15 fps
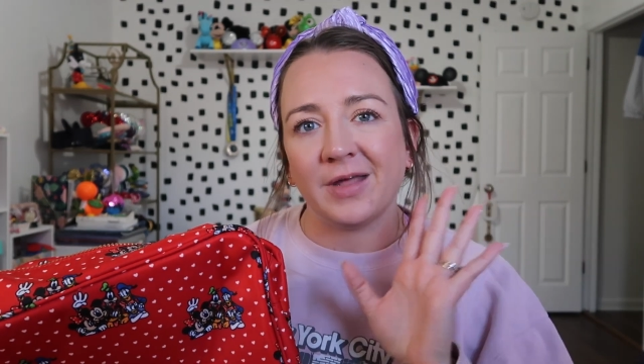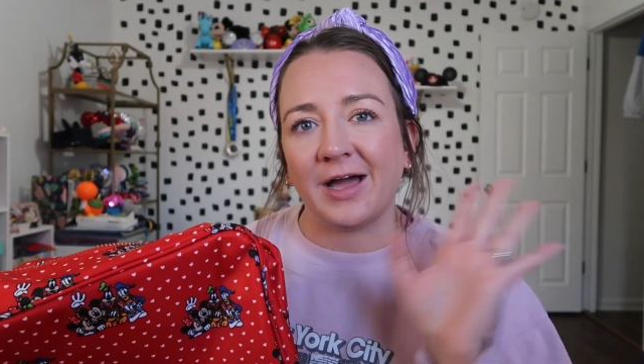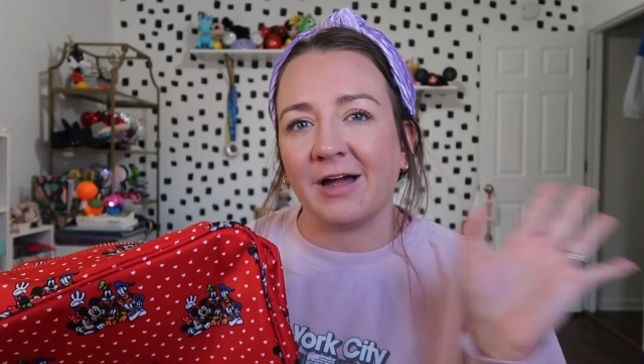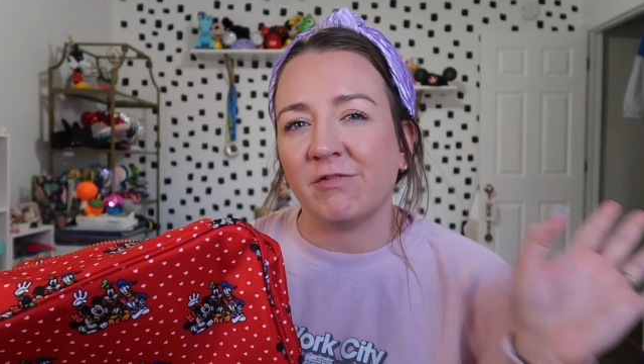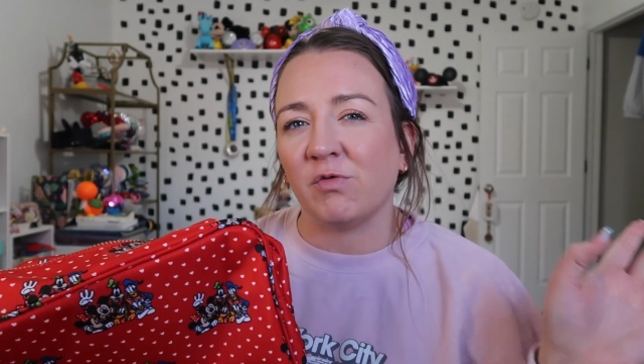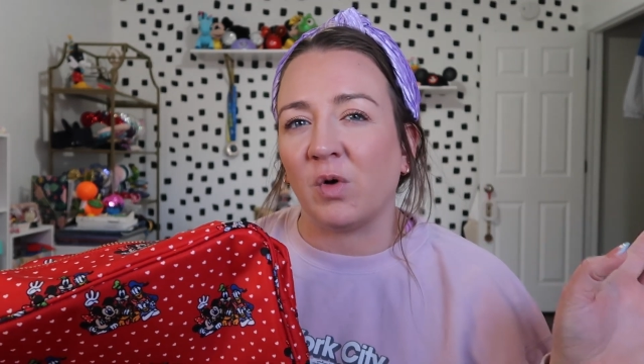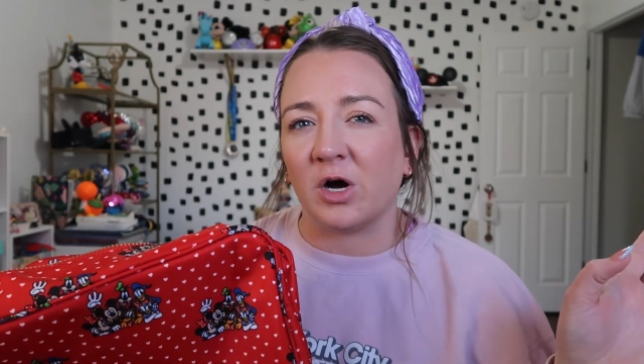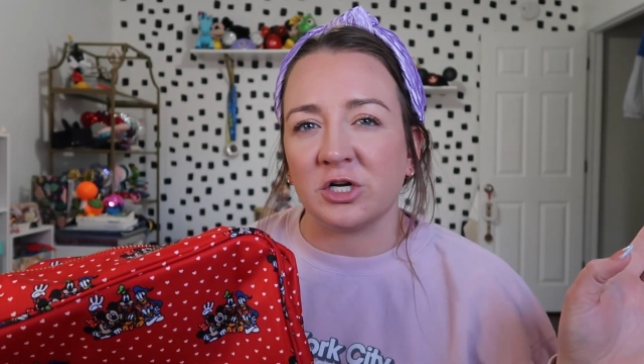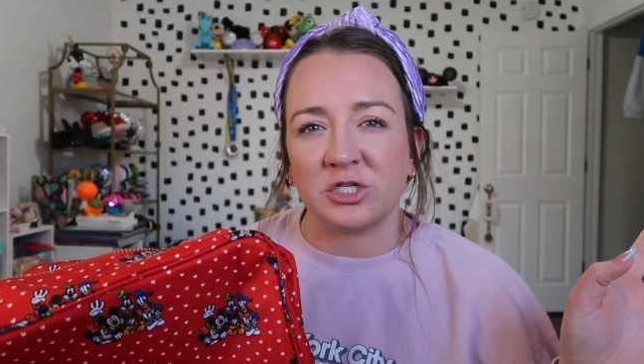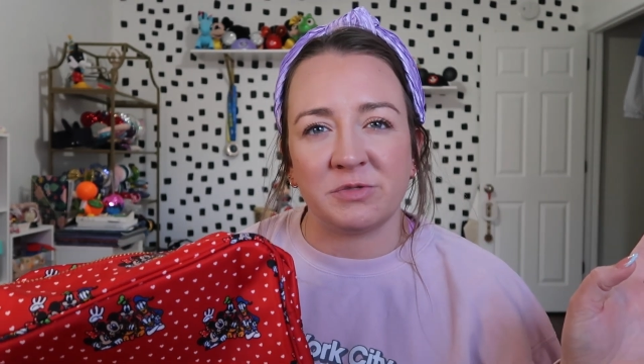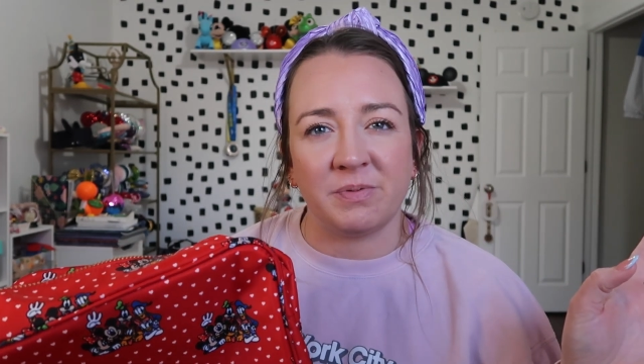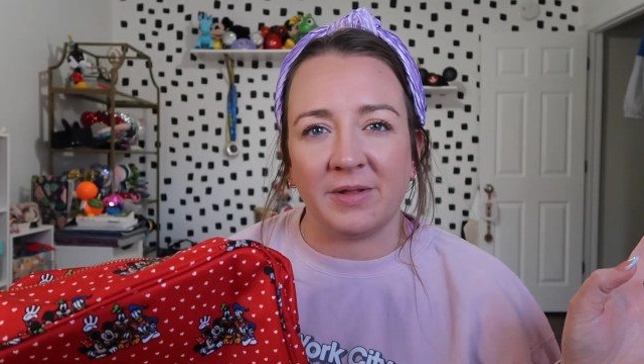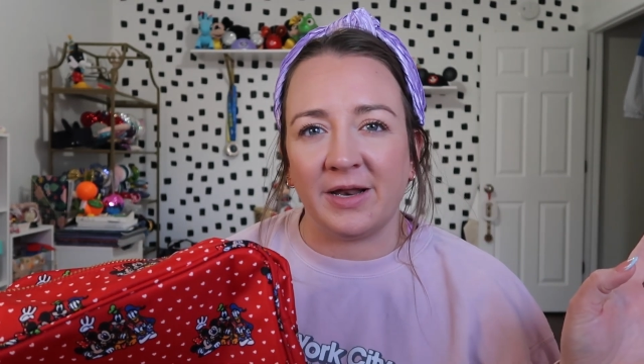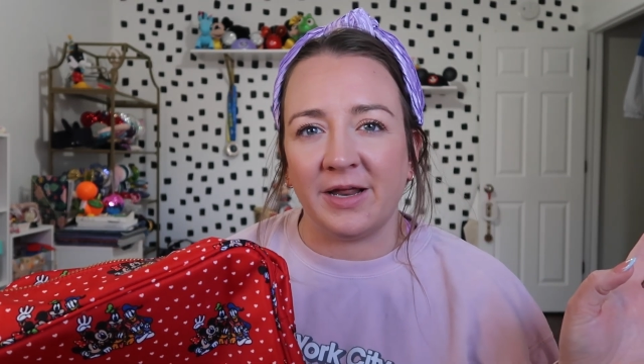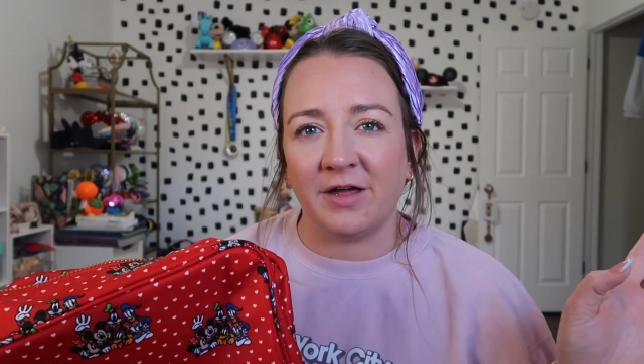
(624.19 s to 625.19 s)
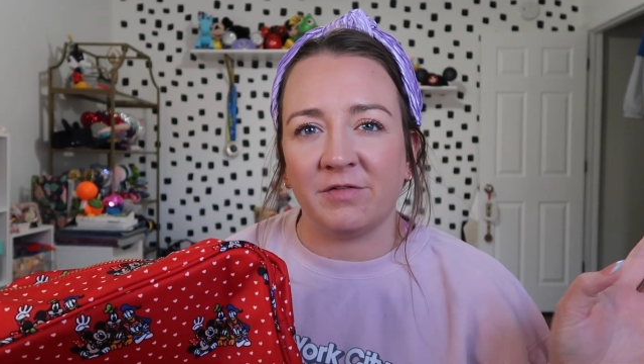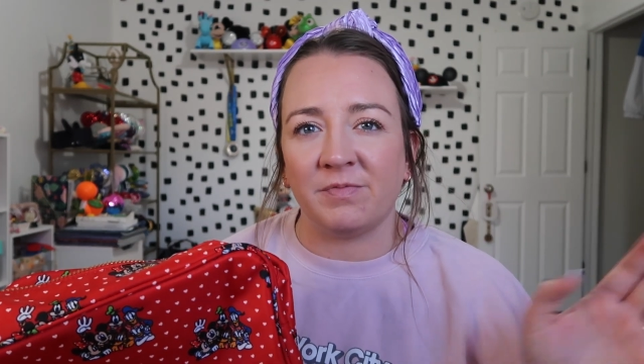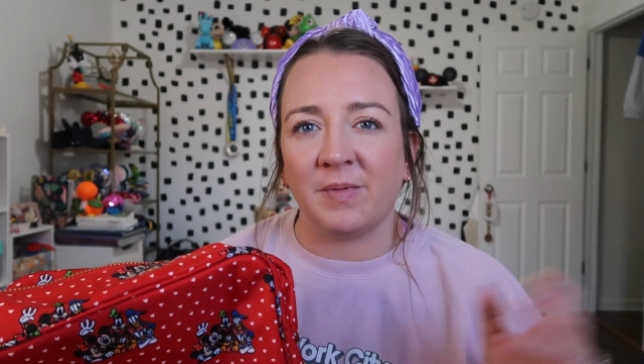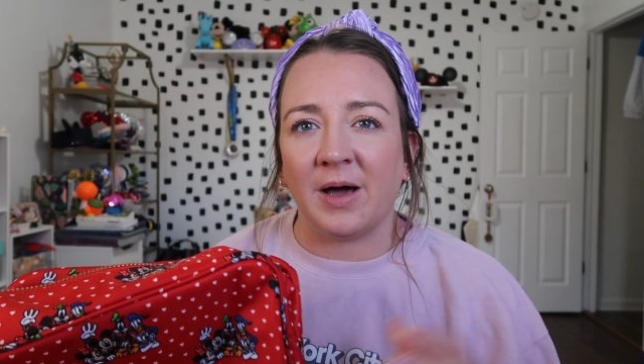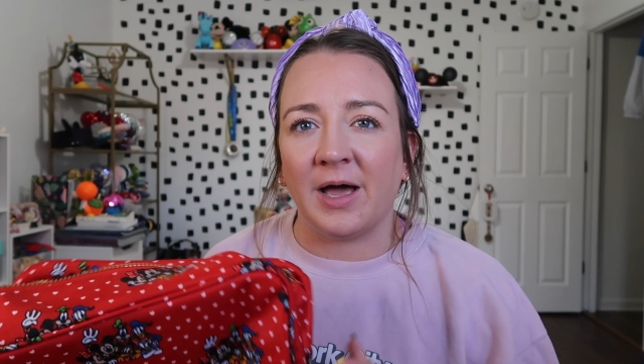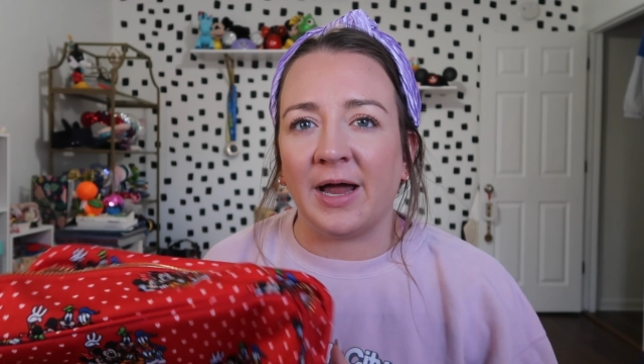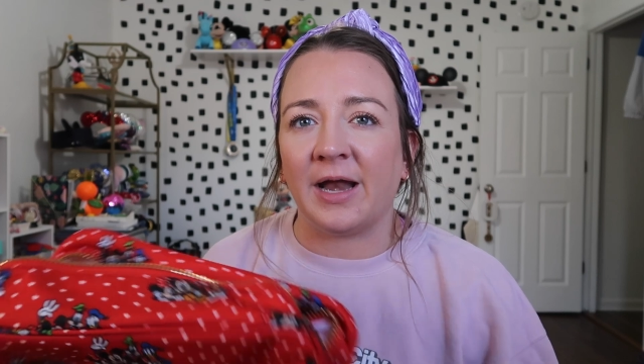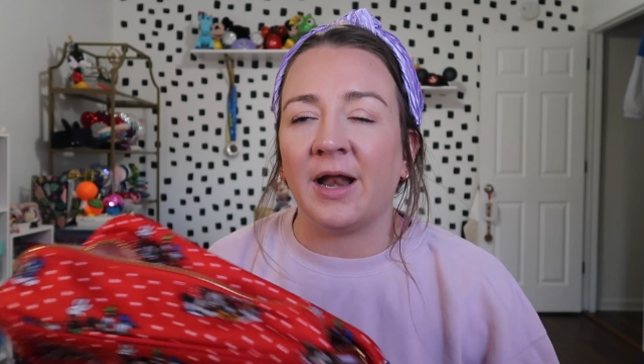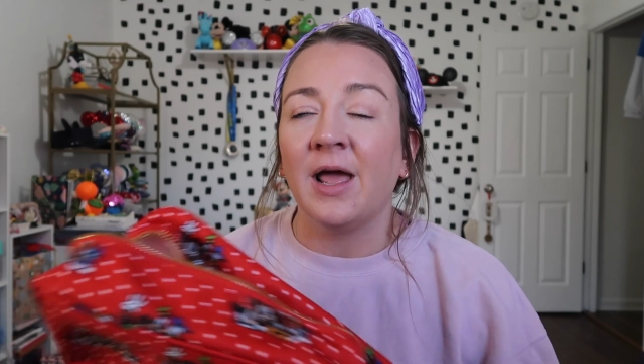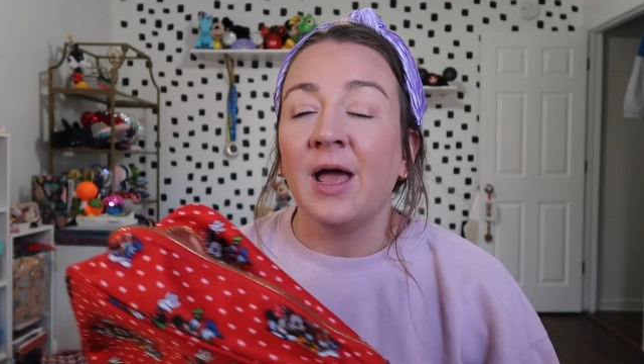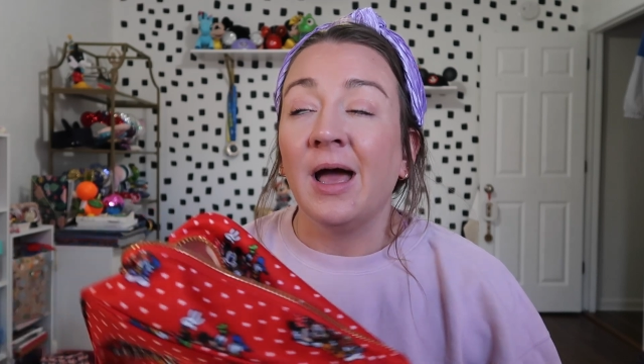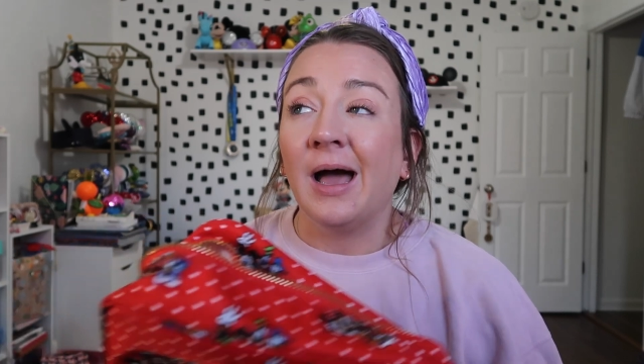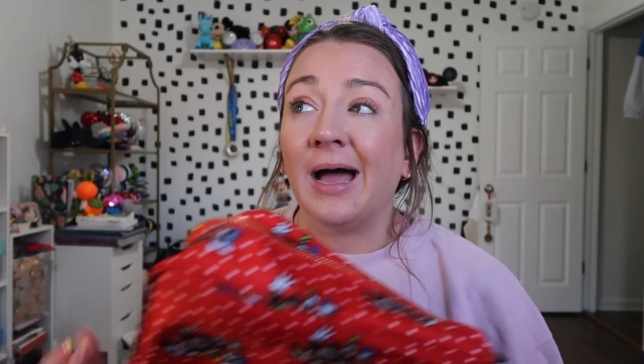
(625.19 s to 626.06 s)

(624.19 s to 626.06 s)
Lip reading: I've washed plenty of mine.